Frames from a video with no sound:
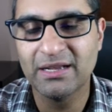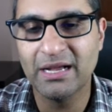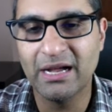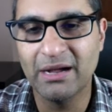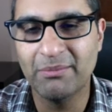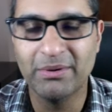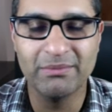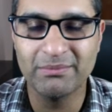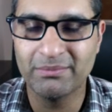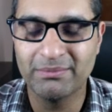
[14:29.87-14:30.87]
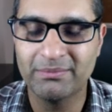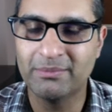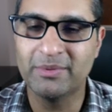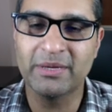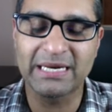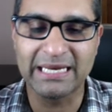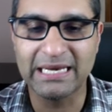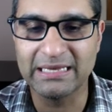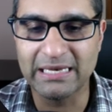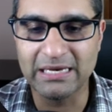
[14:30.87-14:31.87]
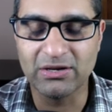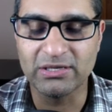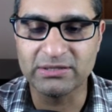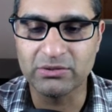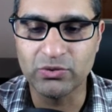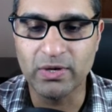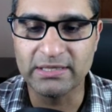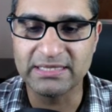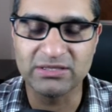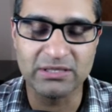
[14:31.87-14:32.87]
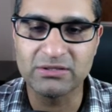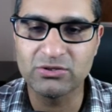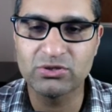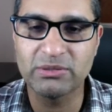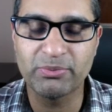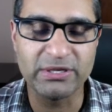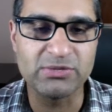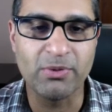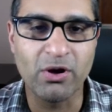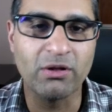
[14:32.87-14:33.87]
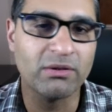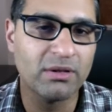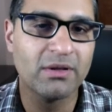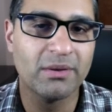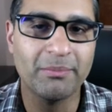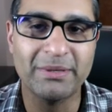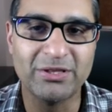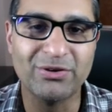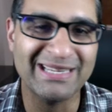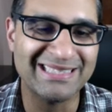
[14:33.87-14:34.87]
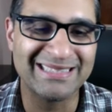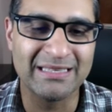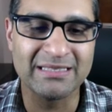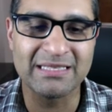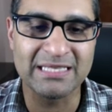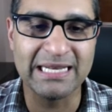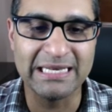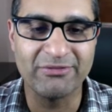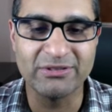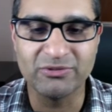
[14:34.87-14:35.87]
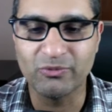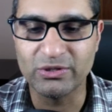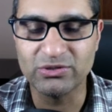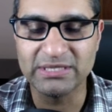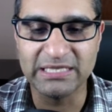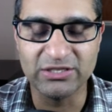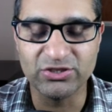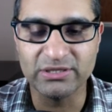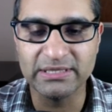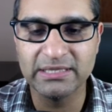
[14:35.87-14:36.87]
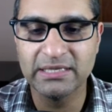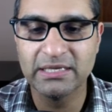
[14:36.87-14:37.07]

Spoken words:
But we're not going to get into the nuance. It's usually pretty small, but there is a slight difference from what you see initially.